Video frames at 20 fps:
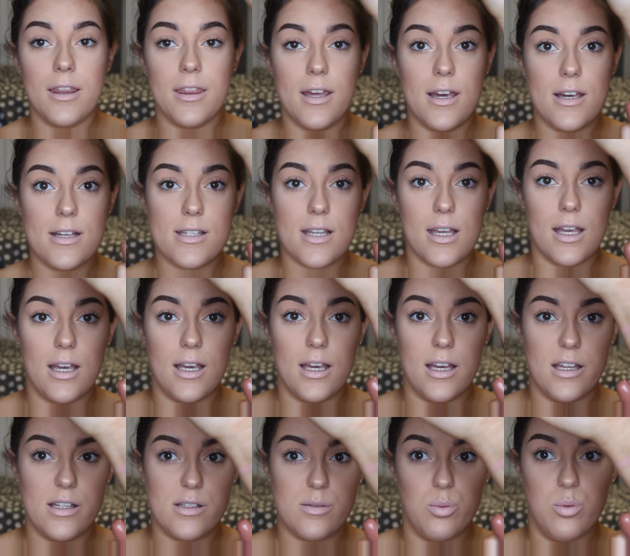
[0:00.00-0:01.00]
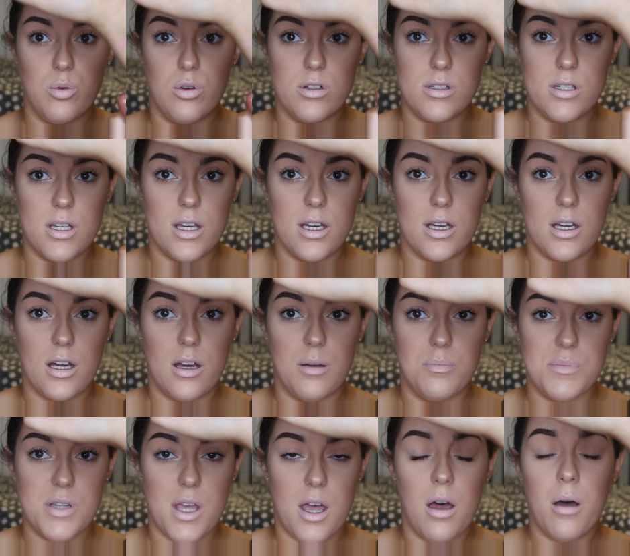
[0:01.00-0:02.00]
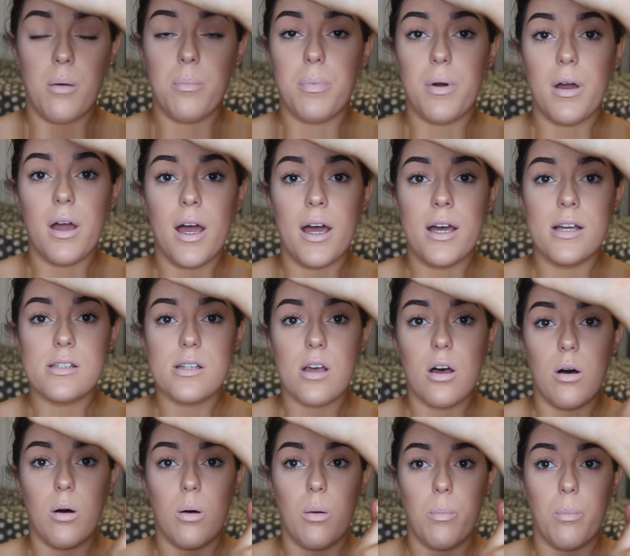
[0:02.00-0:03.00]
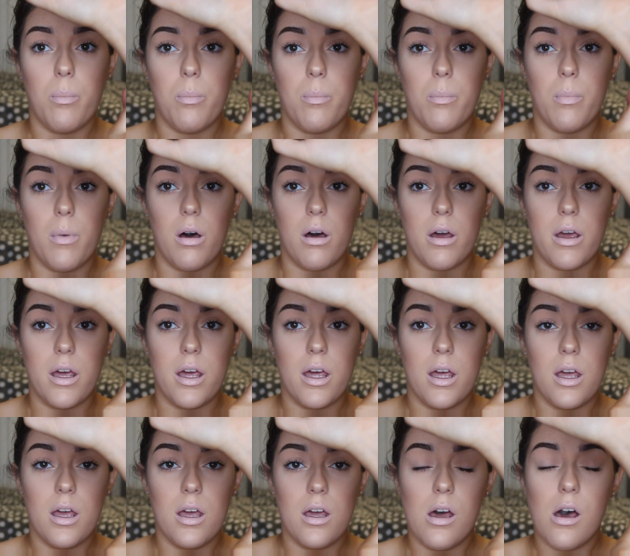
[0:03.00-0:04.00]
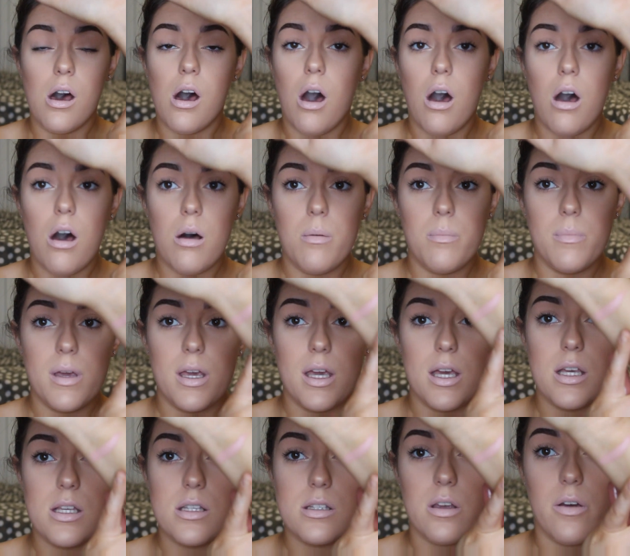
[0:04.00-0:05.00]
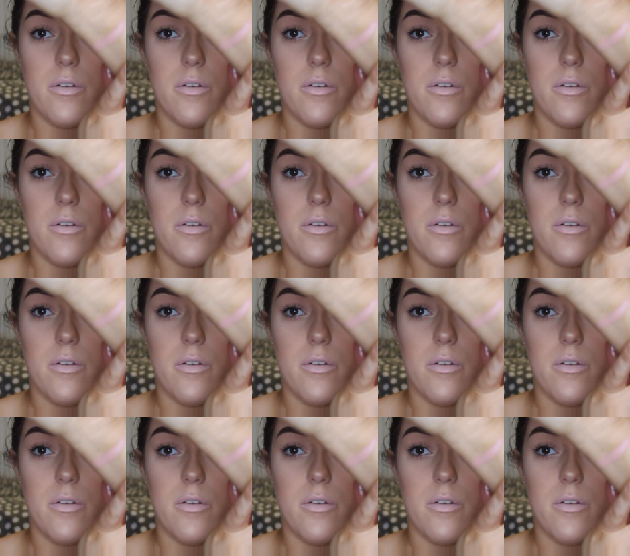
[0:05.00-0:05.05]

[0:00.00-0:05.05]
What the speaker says: this is what it comes up as on my arm. It's